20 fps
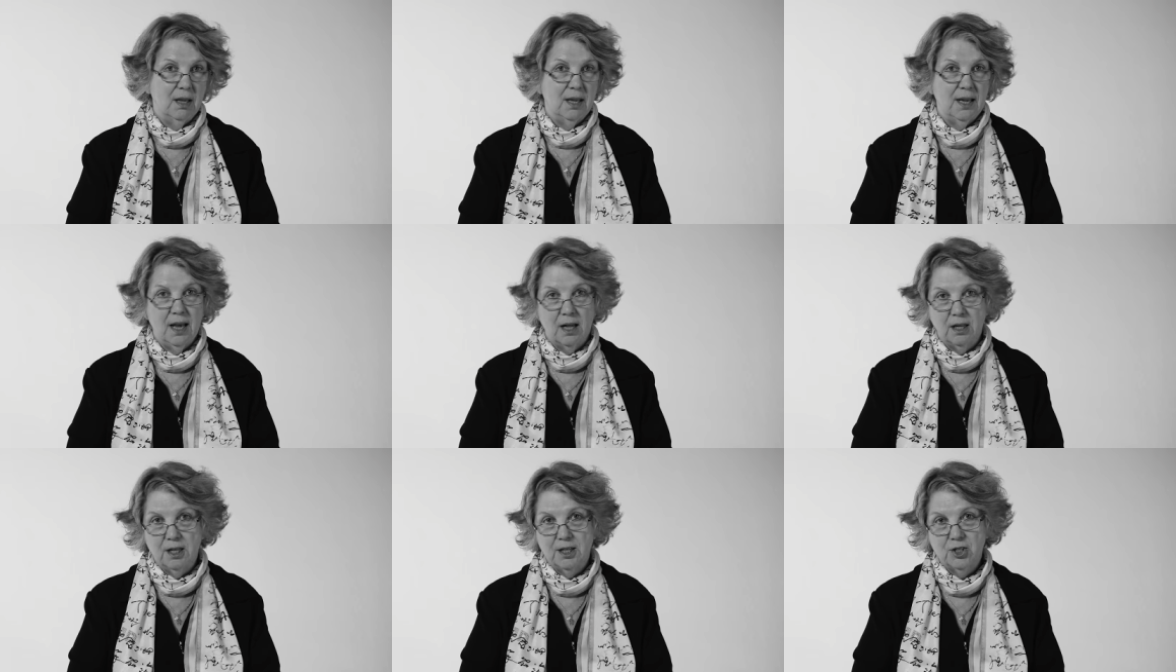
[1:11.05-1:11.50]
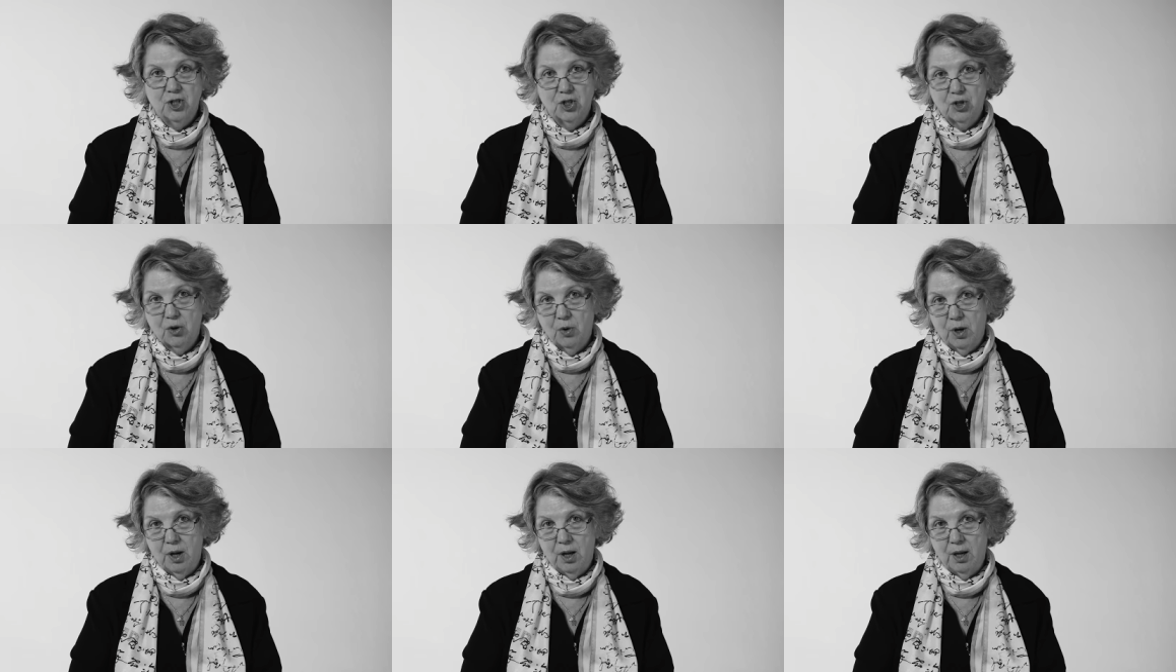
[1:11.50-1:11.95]
yell and
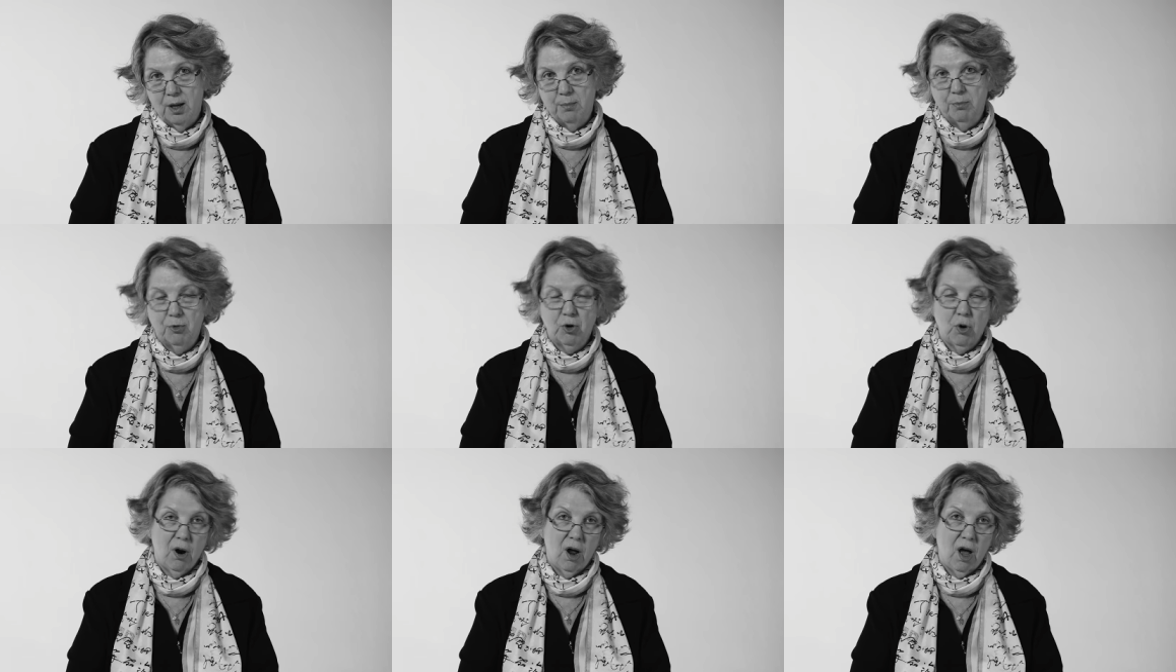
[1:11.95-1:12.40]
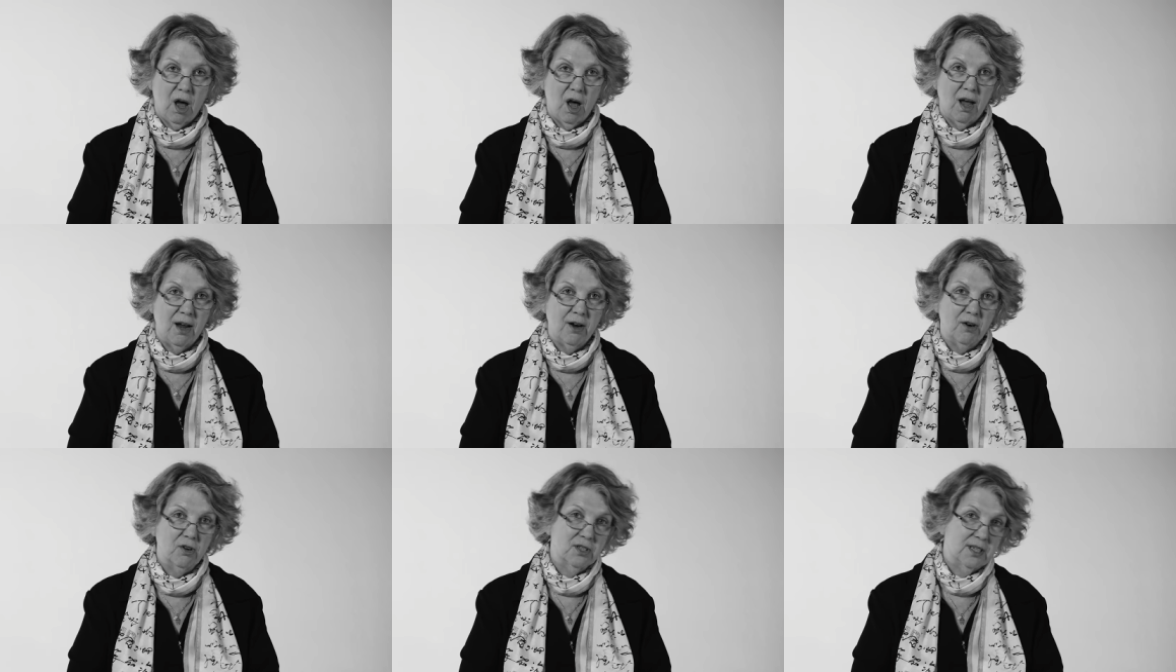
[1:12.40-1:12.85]
scream,
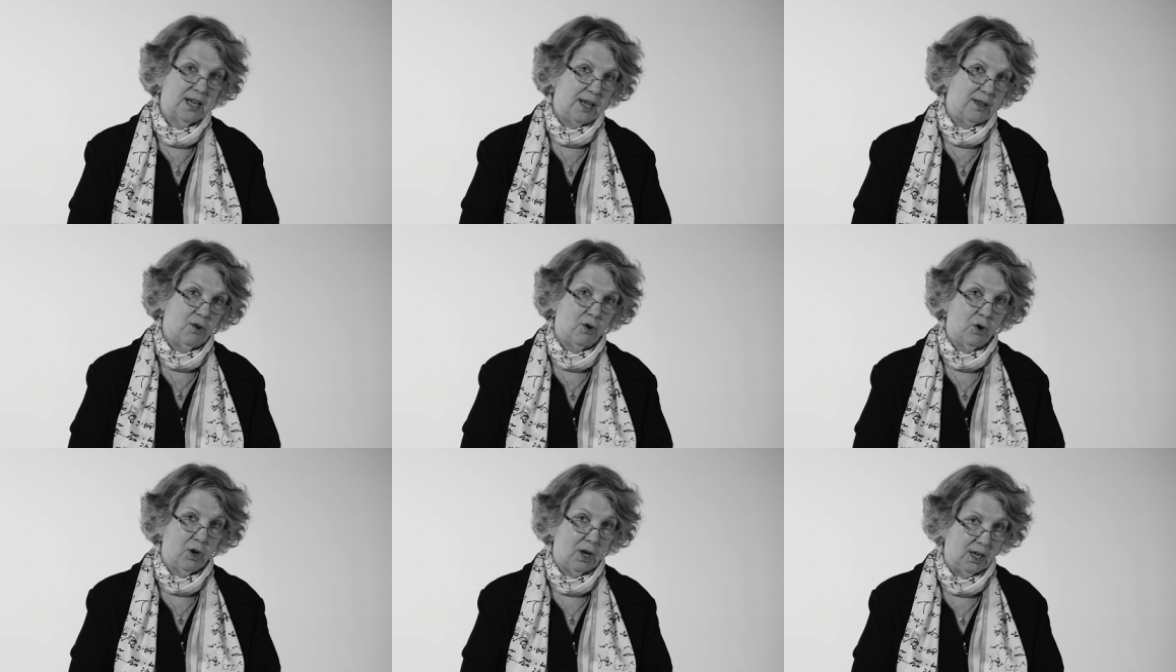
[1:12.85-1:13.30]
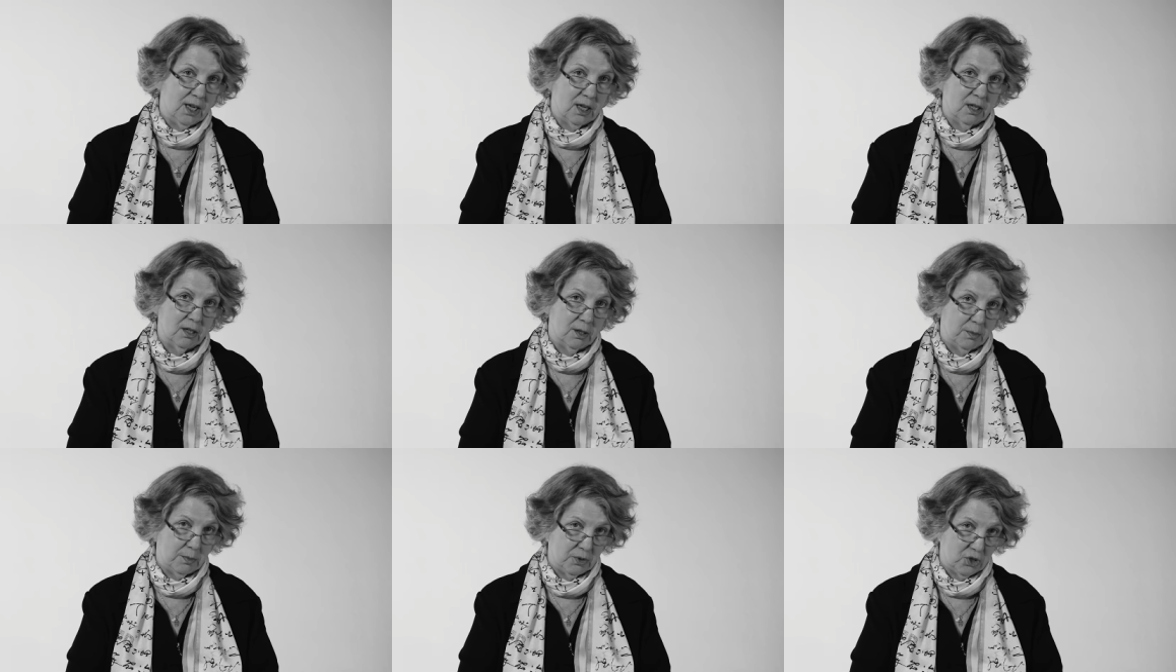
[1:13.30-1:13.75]
cry, or say they're going to
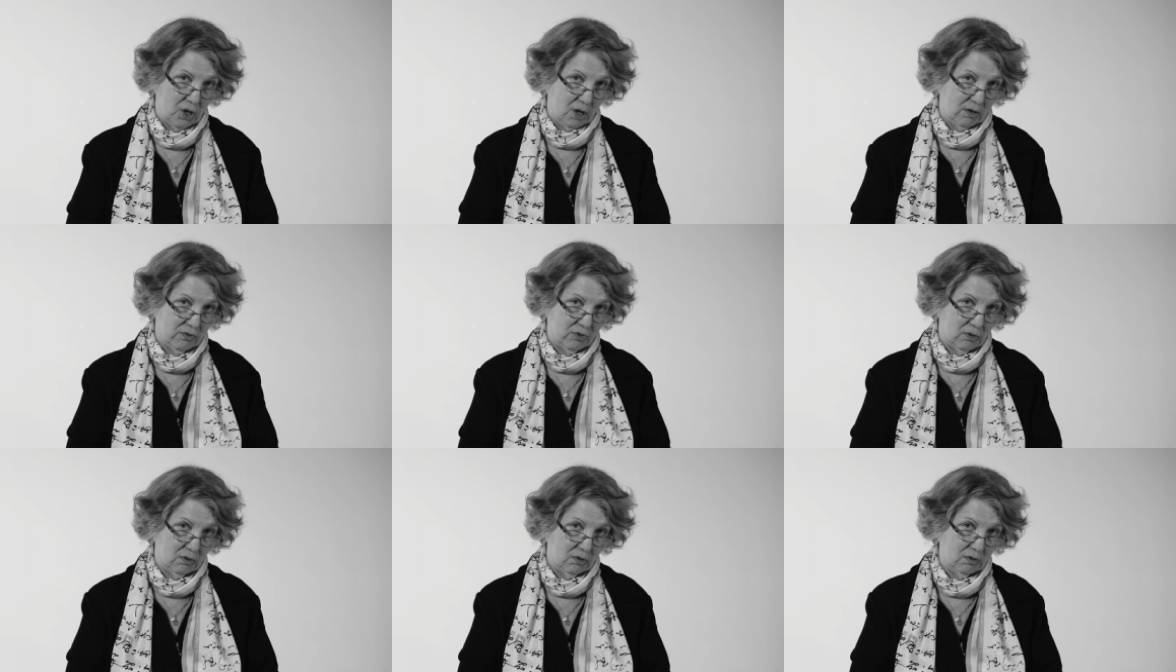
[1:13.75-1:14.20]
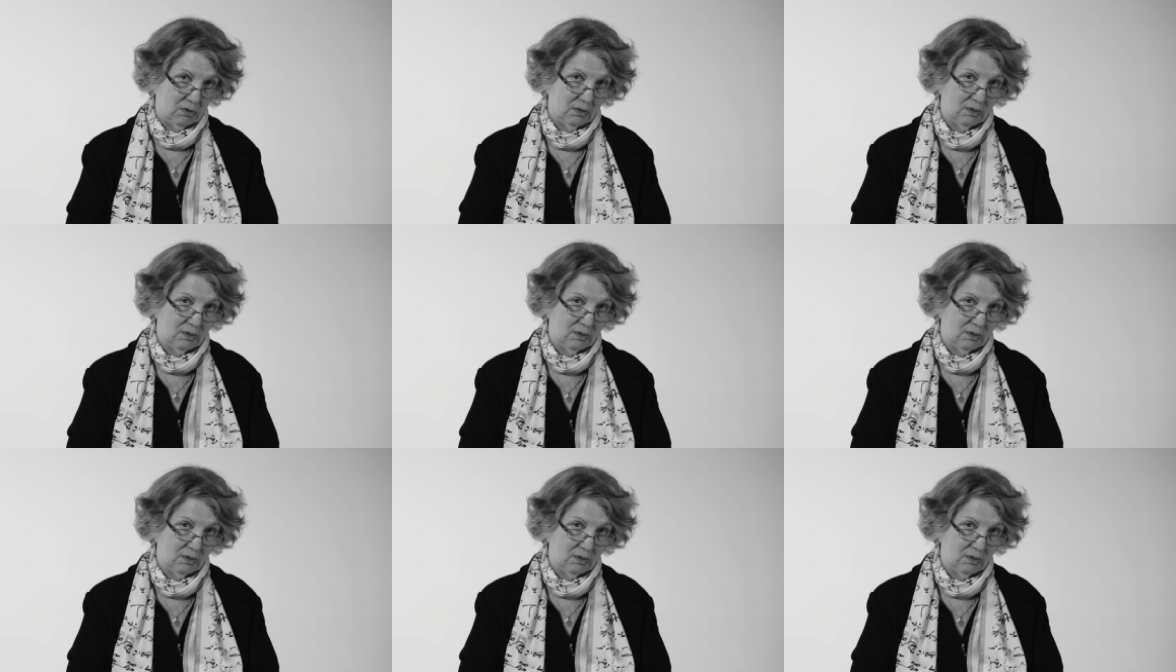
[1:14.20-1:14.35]
kill themselves.